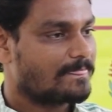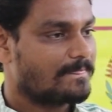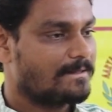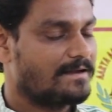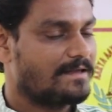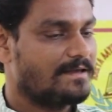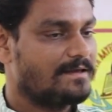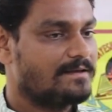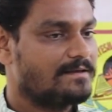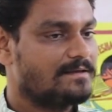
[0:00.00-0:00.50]

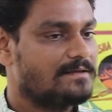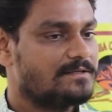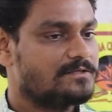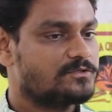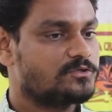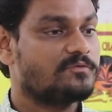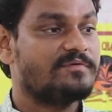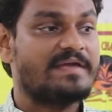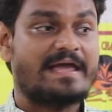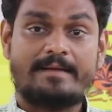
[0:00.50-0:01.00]
Okay.
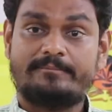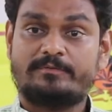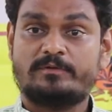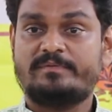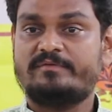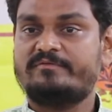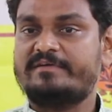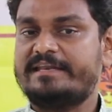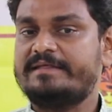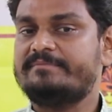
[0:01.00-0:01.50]
So we have to
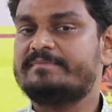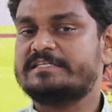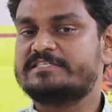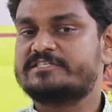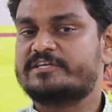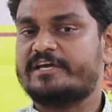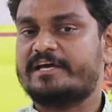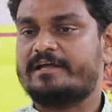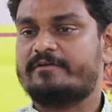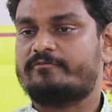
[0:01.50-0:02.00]
be very
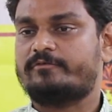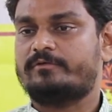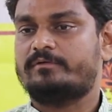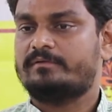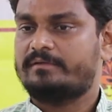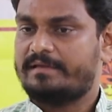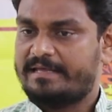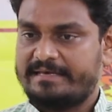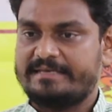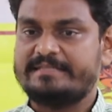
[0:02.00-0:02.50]
much careful.
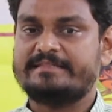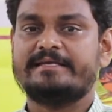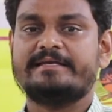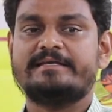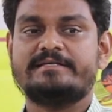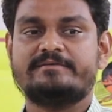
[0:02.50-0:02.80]
Anything